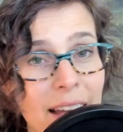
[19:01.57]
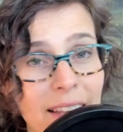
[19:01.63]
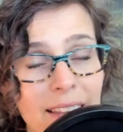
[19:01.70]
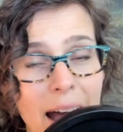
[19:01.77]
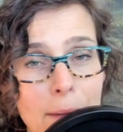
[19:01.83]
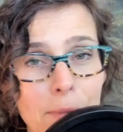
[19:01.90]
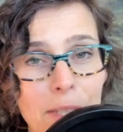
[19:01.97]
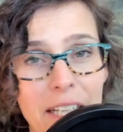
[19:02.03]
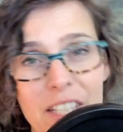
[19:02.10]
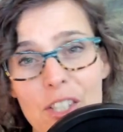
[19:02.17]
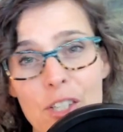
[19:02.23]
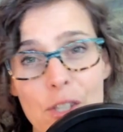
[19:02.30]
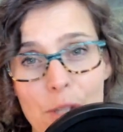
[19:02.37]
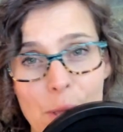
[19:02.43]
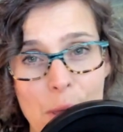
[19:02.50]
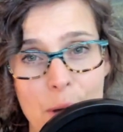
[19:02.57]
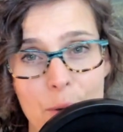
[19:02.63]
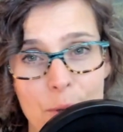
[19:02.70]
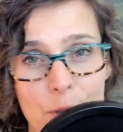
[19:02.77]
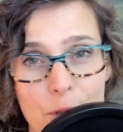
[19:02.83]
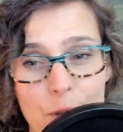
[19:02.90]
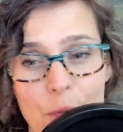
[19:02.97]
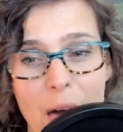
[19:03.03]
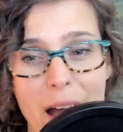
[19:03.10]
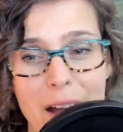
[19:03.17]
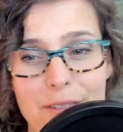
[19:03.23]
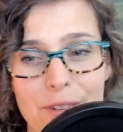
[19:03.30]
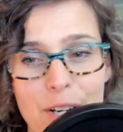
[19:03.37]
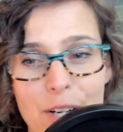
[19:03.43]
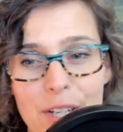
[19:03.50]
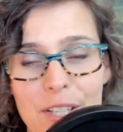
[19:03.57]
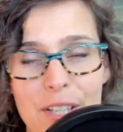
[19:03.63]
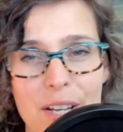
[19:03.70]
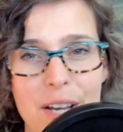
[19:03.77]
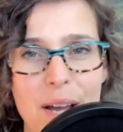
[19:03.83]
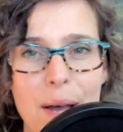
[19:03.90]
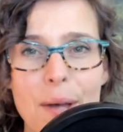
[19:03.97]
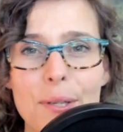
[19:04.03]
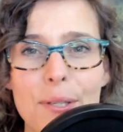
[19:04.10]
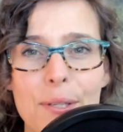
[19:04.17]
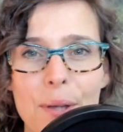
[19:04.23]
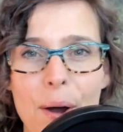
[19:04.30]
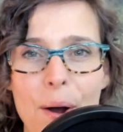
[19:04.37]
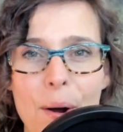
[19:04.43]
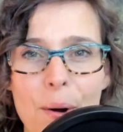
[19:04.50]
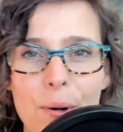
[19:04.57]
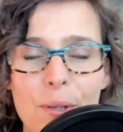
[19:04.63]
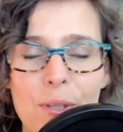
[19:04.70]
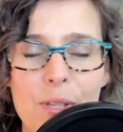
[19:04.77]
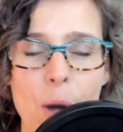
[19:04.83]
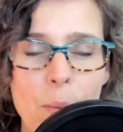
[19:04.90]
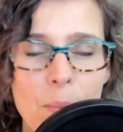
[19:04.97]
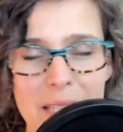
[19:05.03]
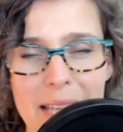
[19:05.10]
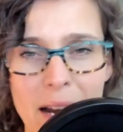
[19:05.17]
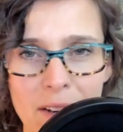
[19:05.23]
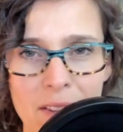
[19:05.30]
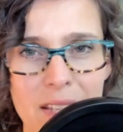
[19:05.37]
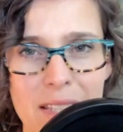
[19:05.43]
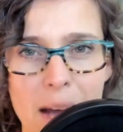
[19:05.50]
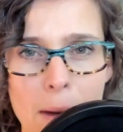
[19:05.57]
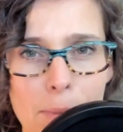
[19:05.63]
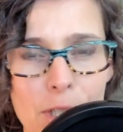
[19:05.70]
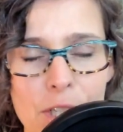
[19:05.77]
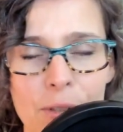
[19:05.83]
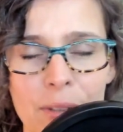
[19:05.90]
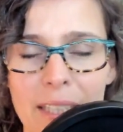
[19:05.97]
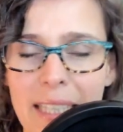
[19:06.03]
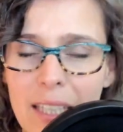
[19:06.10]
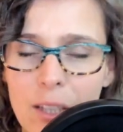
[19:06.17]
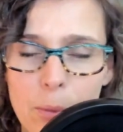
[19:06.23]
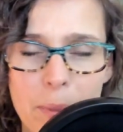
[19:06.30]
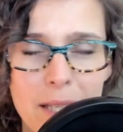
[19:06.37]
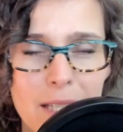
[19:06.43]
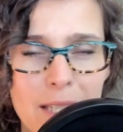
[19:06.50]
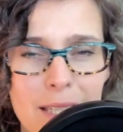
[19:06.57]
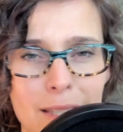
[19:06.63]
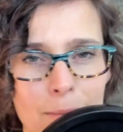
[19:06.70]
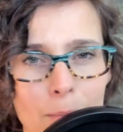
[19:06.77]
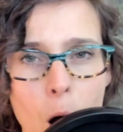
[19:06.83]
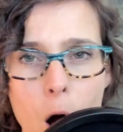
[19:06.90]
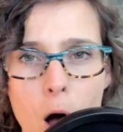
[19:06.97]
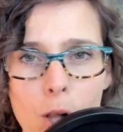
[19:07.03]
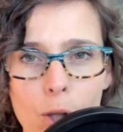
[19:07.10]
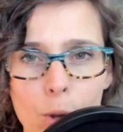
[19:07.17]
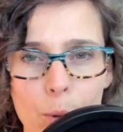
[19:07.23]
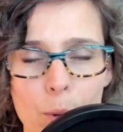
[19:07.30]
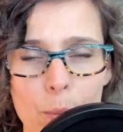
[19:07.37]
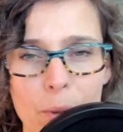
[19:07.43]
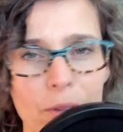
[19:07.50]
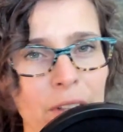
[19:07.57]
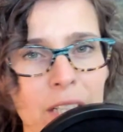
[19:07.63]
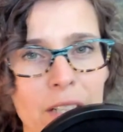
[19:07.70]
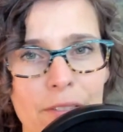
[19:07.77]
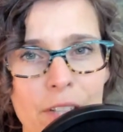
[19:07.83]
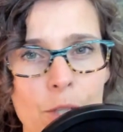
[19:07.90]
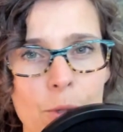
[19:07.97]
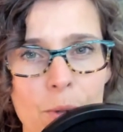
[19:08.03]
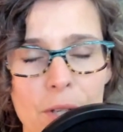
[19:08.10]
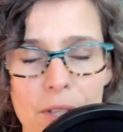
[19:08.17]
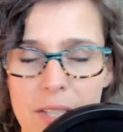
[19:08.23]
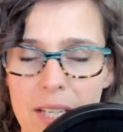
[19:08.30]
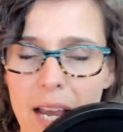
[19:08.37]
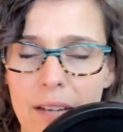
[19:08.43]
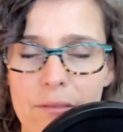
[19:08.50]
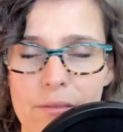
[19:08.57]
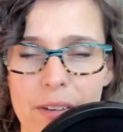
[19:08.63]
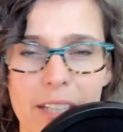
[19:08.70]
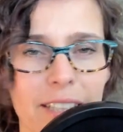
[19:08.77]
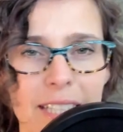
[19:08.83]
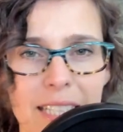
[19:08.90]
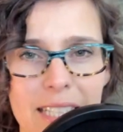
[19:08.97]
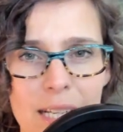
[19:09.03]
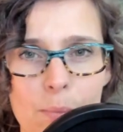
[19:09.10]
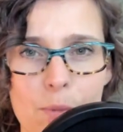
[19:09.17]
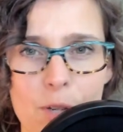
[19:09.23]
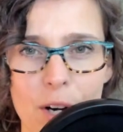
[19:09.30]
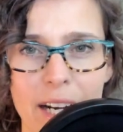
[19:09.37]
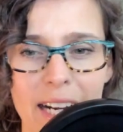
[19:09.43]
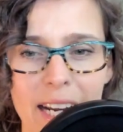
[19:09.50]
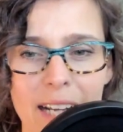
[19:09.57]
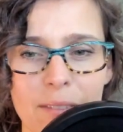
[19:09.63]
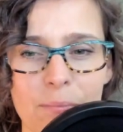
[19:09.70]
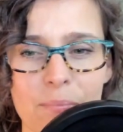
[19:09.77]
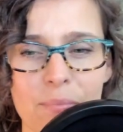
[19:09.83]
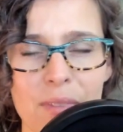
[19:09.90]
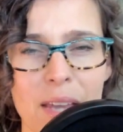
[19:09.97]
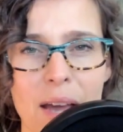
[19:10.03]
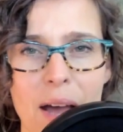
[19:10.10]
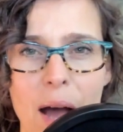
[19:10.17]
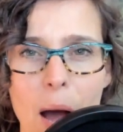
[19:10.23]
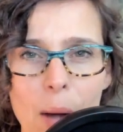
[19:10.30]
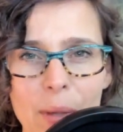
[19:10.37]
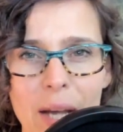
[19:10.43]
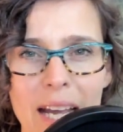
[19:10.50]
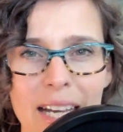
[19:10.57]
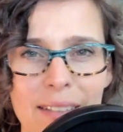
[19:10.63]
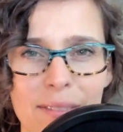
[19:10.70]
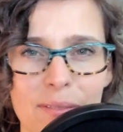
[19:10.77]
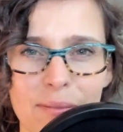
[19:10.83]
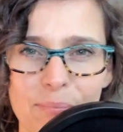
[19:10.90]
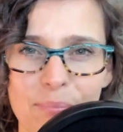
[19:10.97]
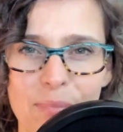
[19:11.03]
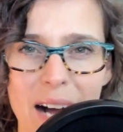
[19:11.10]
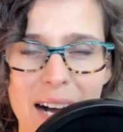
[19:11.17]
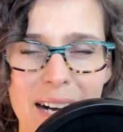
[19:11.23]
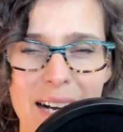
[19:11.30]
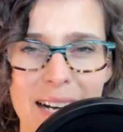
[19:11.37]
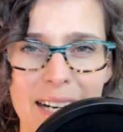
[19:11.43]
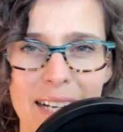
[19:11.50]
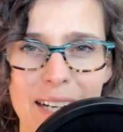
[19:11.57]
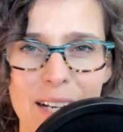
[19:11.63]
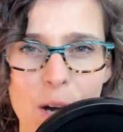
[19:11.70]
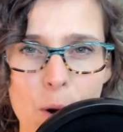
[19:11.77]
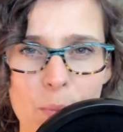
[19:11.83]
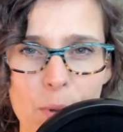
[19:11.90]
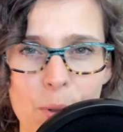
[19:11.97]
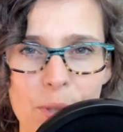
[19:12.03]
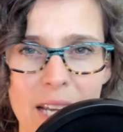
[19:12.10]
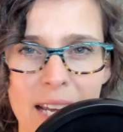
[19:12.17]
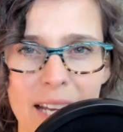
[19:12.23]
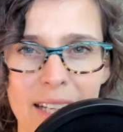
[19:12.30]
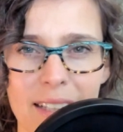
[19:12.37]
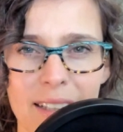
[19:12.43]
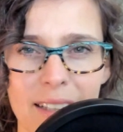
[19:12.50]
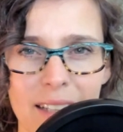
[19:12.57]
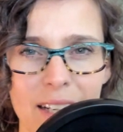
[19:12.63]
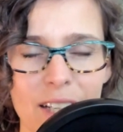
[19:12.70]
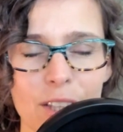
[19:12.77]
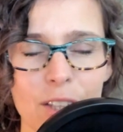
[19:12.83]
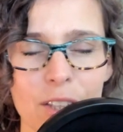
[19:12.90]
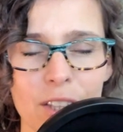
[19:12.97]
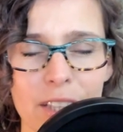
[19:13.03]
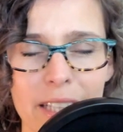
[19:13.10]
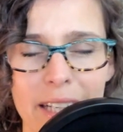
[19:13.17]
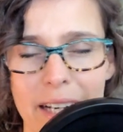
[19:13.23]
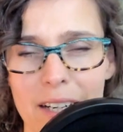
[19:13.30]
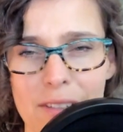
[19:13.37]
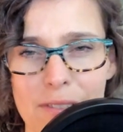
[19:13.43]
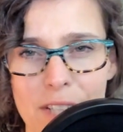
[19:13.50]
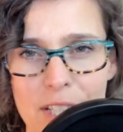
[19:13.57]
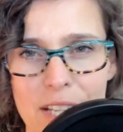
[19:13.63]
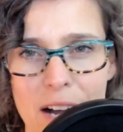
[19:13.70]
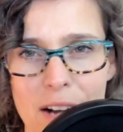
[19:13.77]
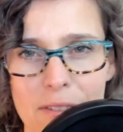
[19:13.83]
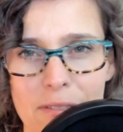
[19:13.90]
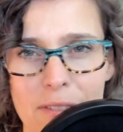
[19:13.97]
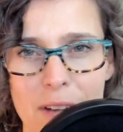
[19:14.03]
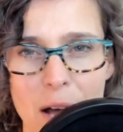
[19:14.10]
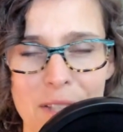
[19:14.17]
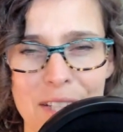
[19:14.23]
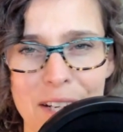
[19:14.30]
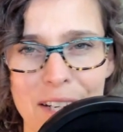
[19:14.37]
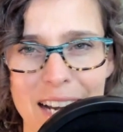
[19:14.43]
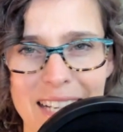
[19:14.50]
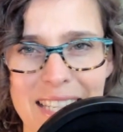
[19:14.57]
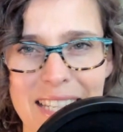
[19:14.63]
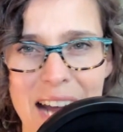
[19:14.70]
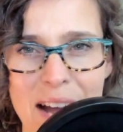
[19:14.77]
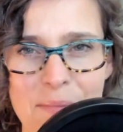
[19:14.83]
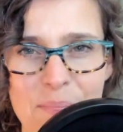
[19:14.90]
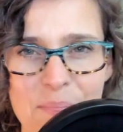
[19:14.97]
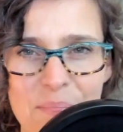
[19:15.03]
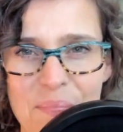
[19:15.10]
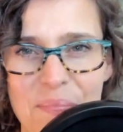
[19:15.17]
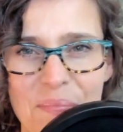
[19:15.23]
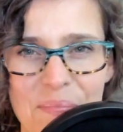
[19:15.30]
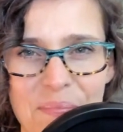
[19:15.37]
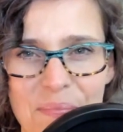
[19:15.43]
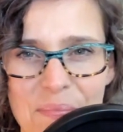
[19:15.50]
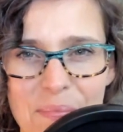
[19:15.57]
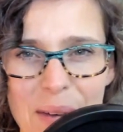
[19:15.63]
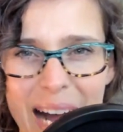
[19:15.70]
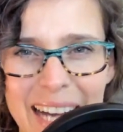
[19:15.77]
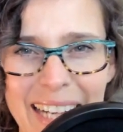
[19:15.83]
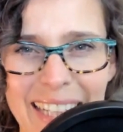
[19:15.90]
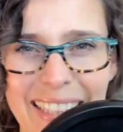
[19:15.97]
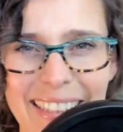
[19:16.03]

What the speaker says: The application's closed July 1st. So don't miss out on this opportunity. It'll be a small group of individuals and very deep training. Okay, I hope you take good care of yourself. I'll see you next time. Bye.